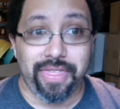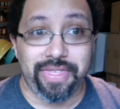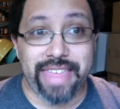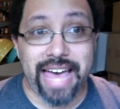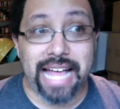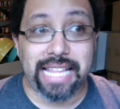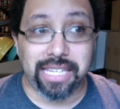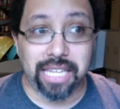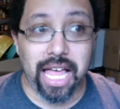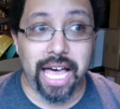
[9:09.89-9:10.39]

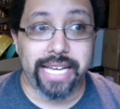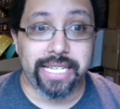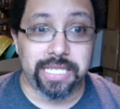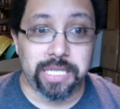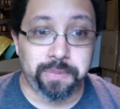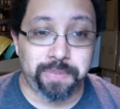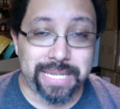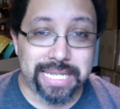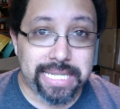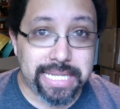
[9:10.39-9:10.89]
That line
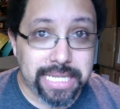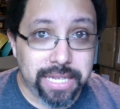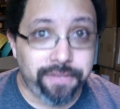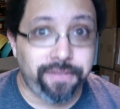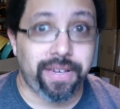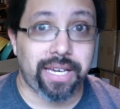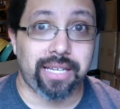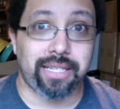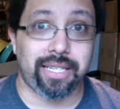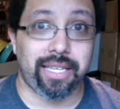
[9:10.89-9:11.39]

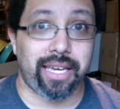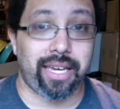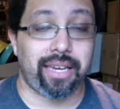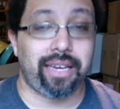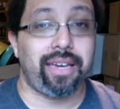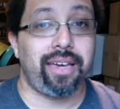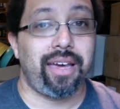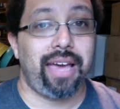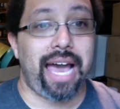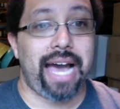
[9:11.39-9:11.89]

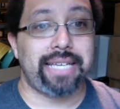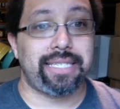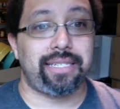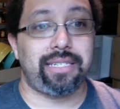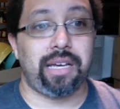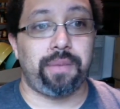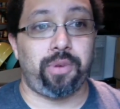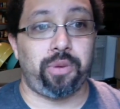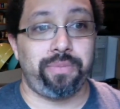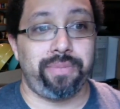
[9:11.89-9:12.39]
specifically has a
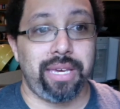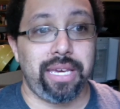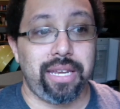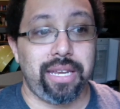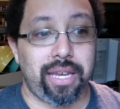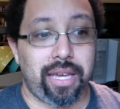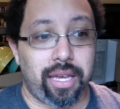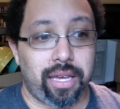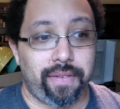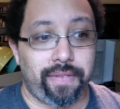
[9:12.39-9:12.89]
double
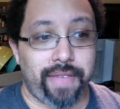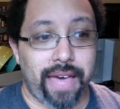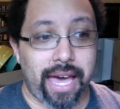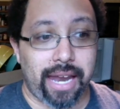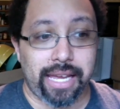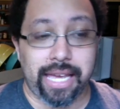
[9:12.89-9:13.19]
meaning that,